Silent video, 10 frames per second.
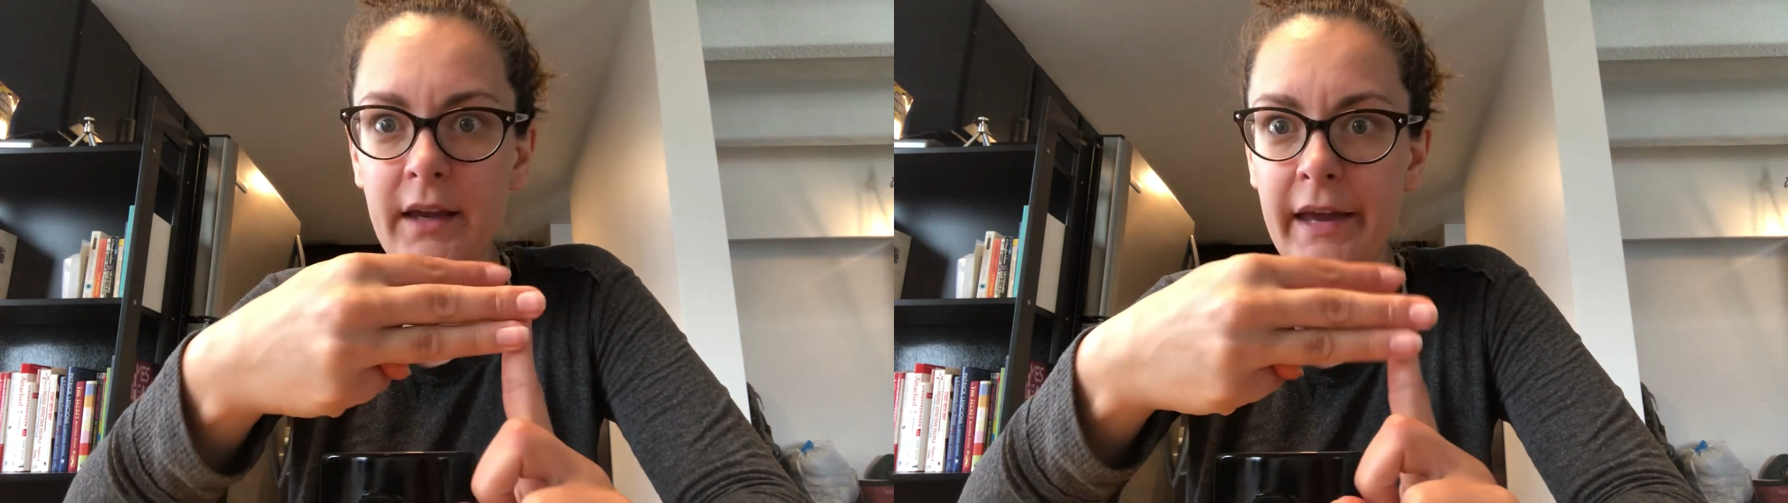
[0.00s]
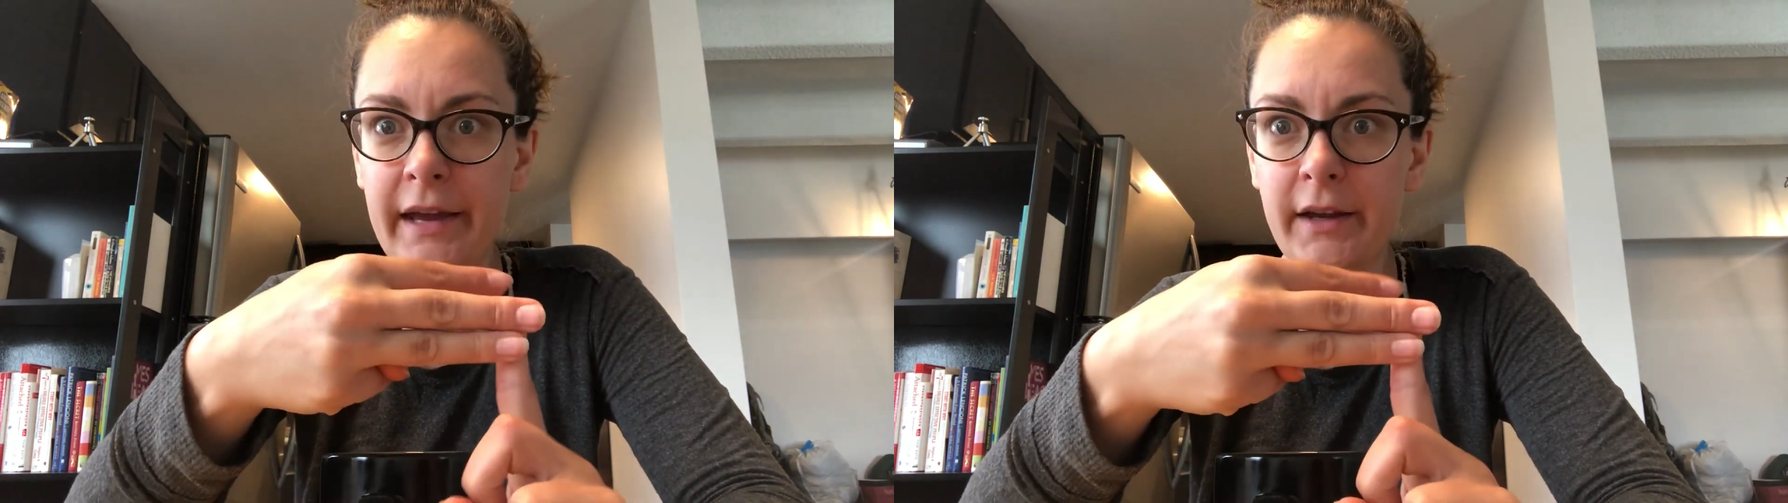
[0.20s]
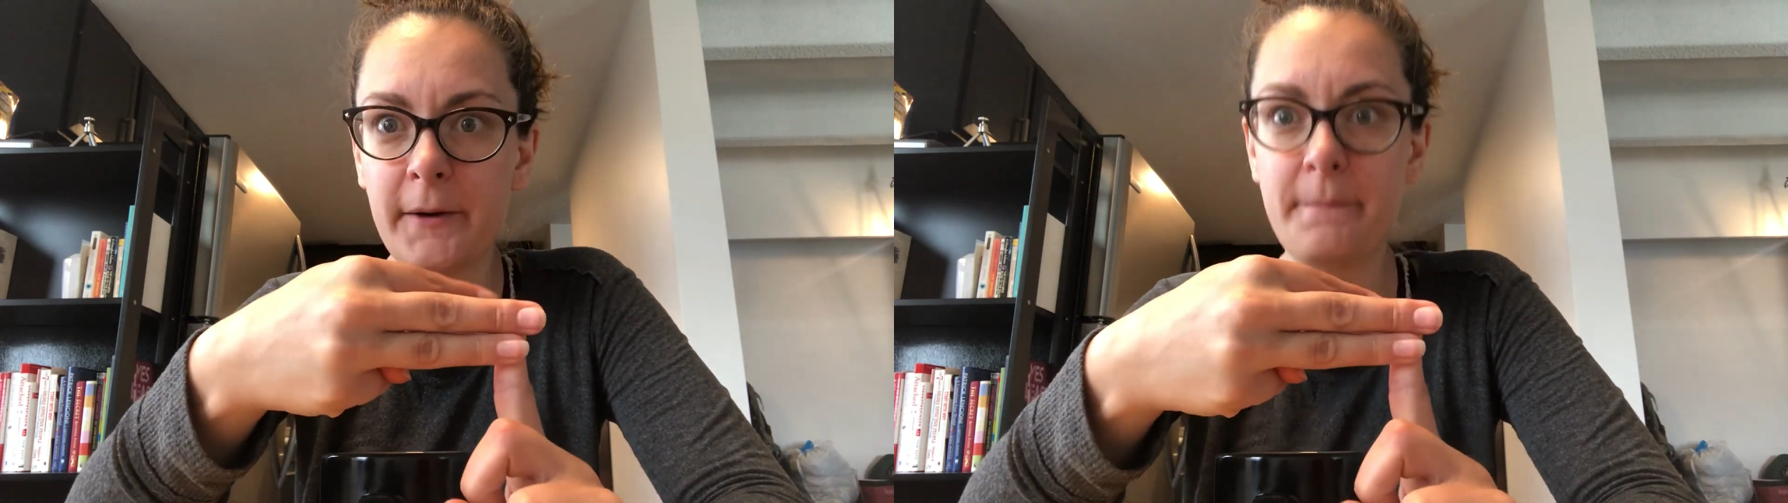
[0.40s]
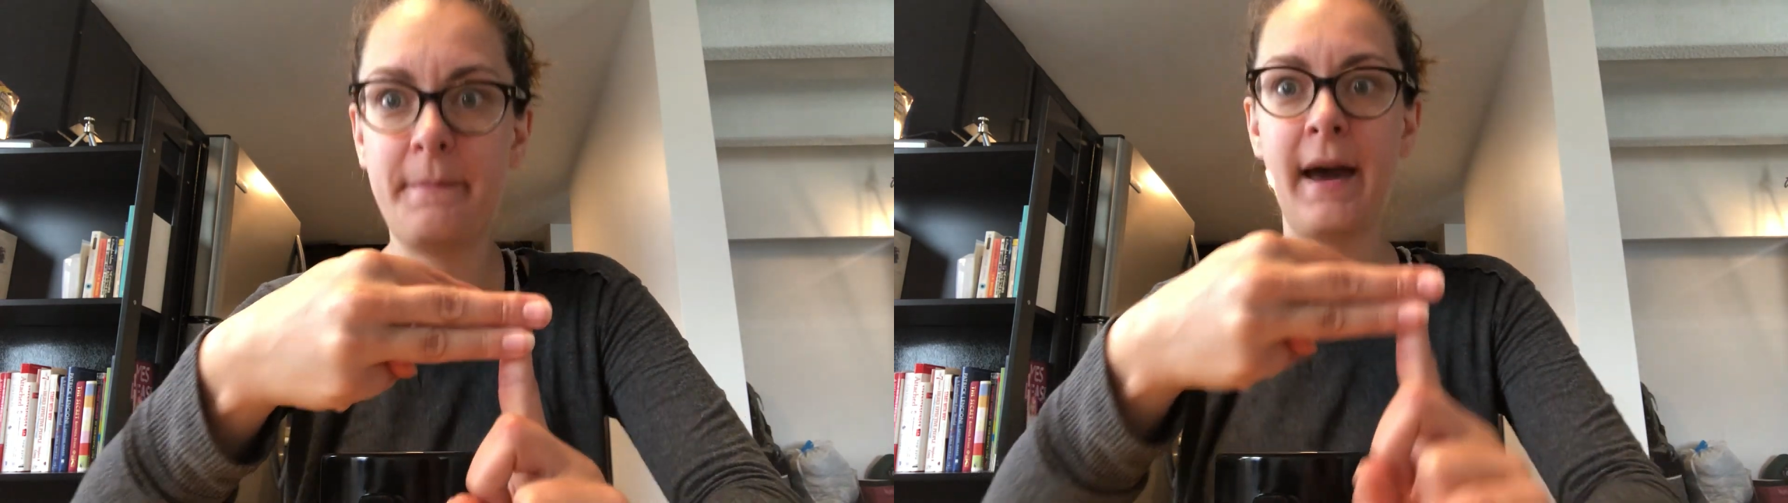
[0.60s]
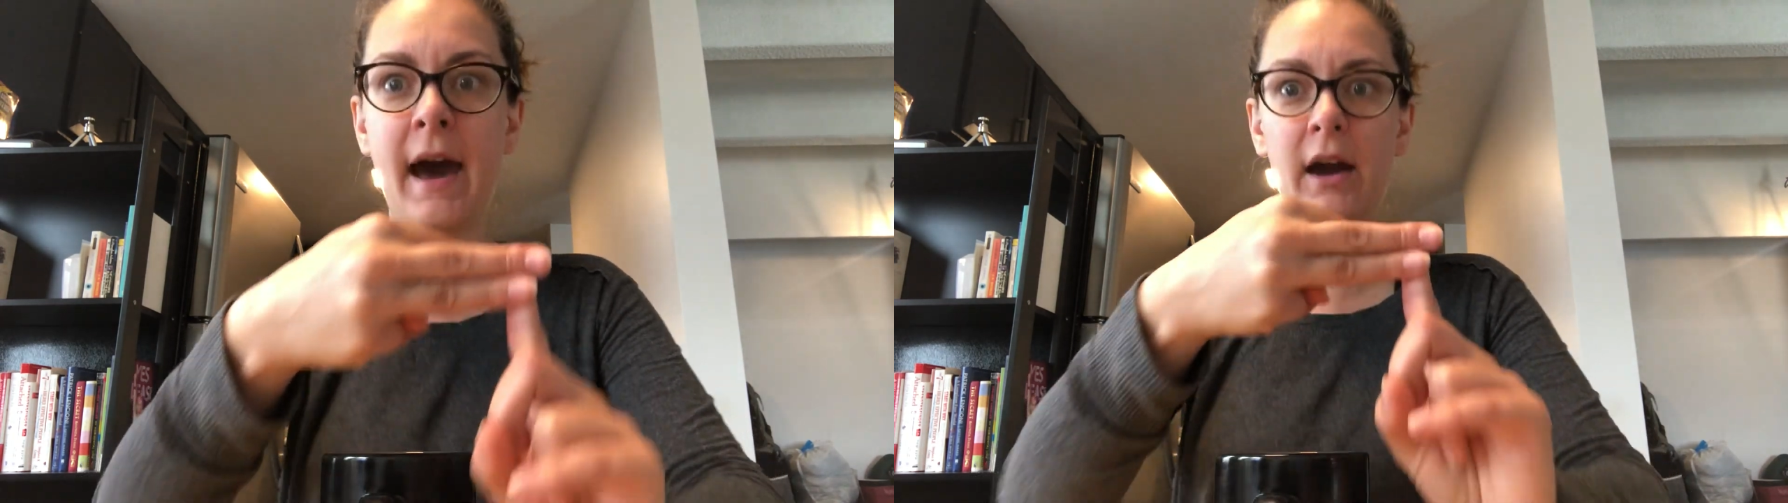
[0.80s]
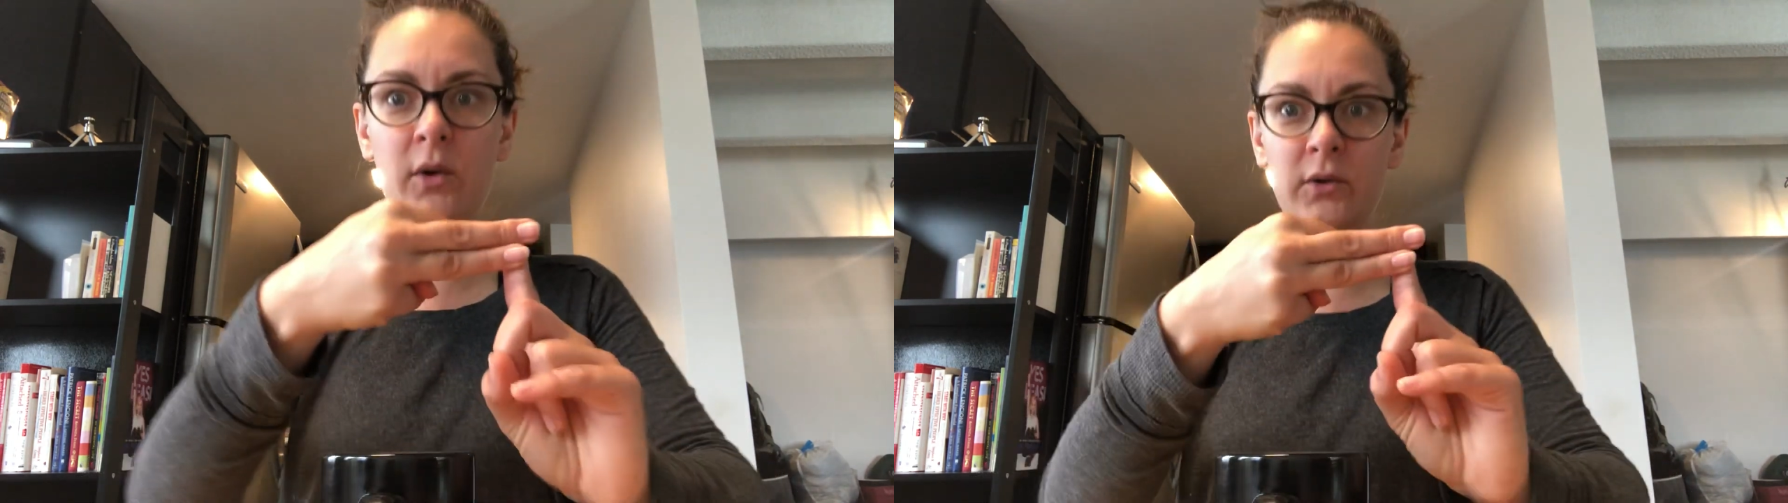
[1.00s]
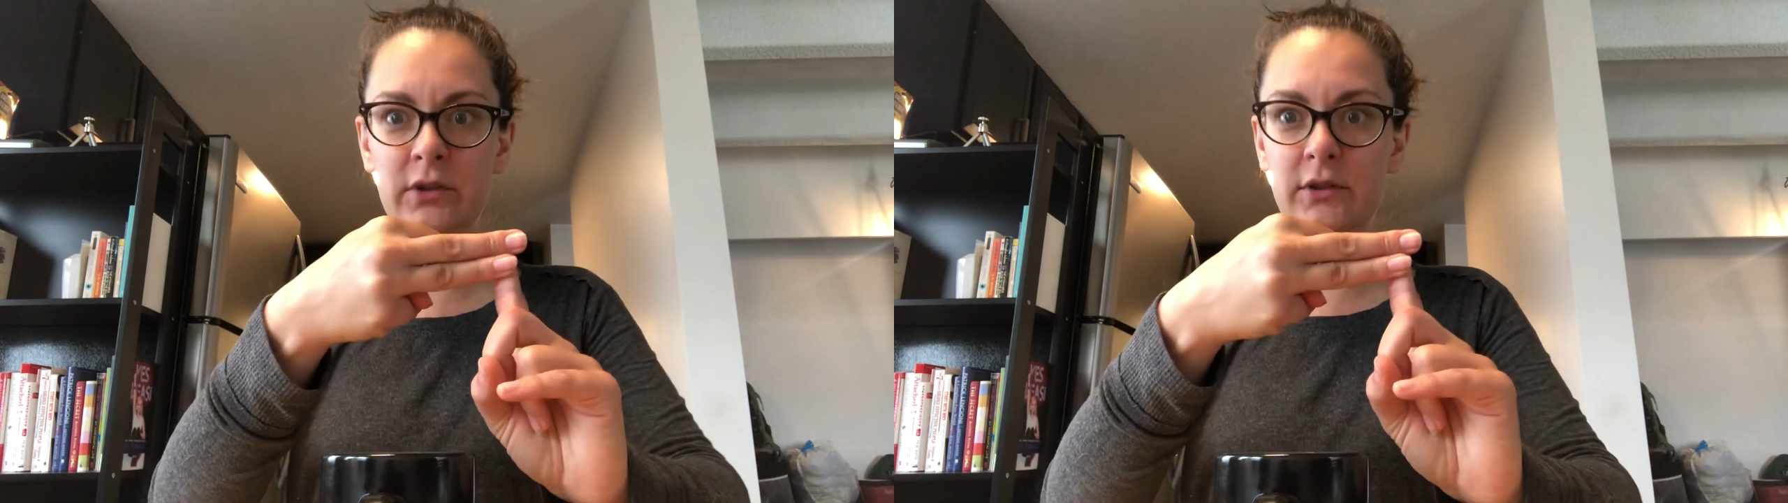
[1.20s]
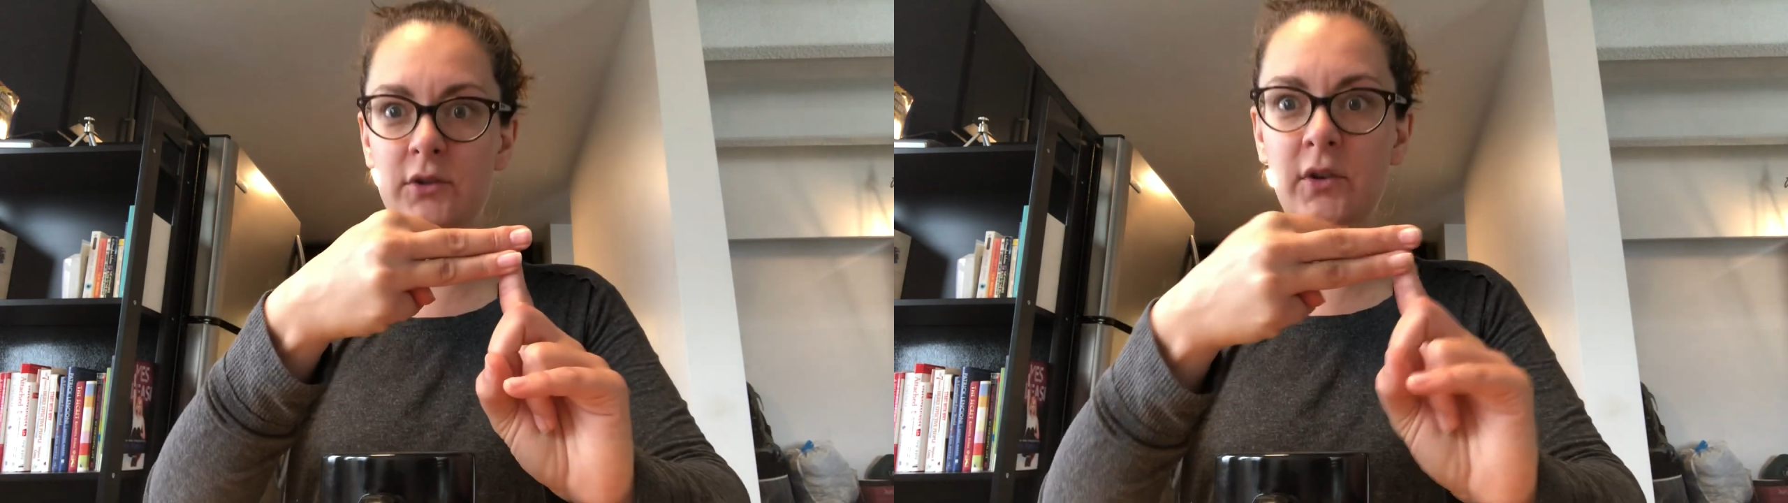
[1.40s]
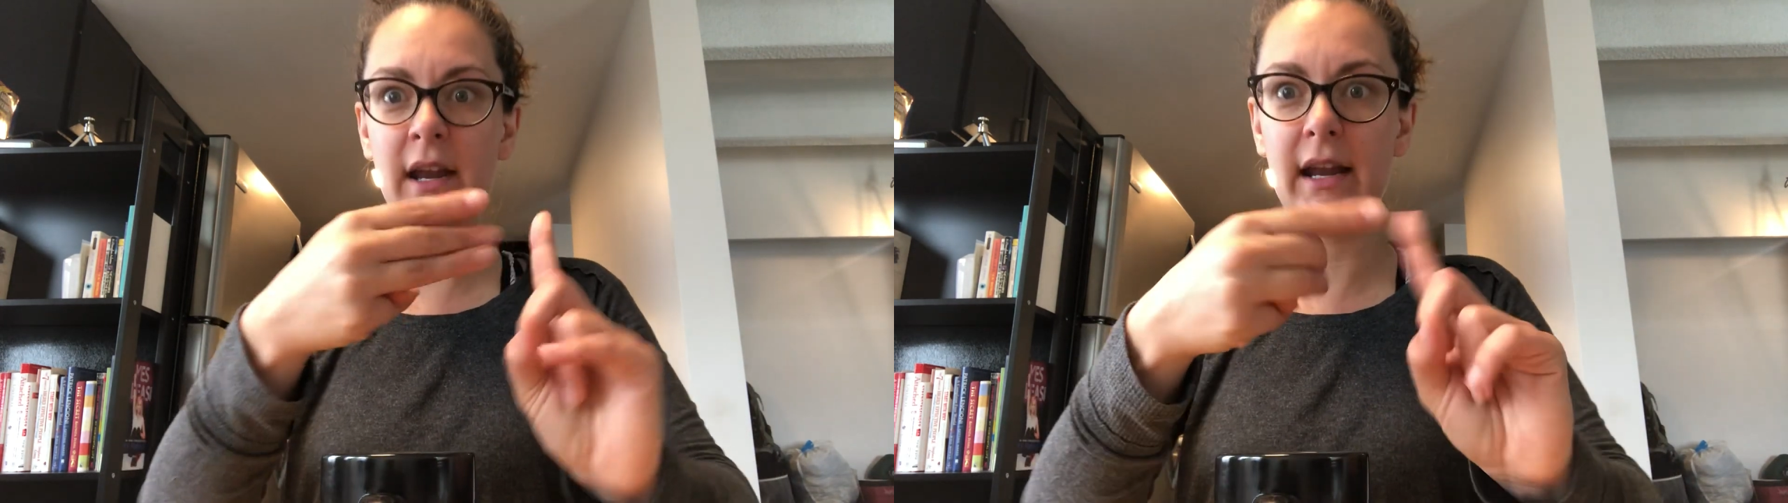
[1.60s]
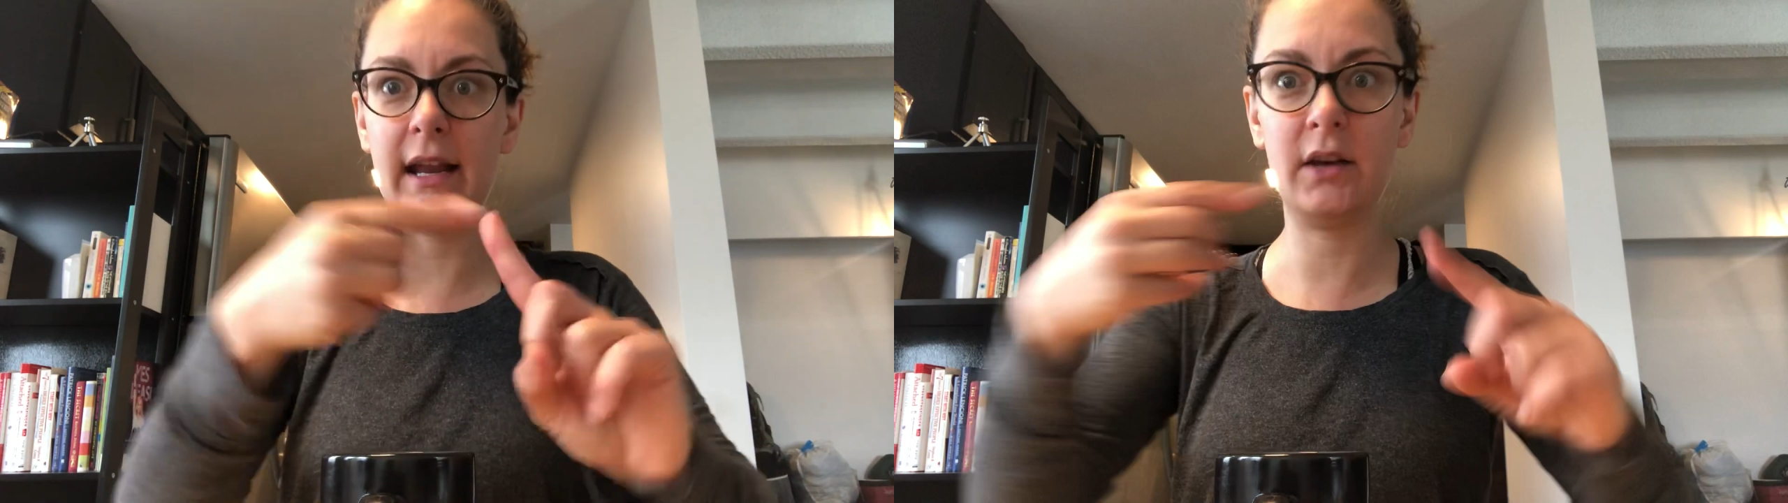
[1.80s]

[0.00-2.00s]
okay? Your back holds you straight,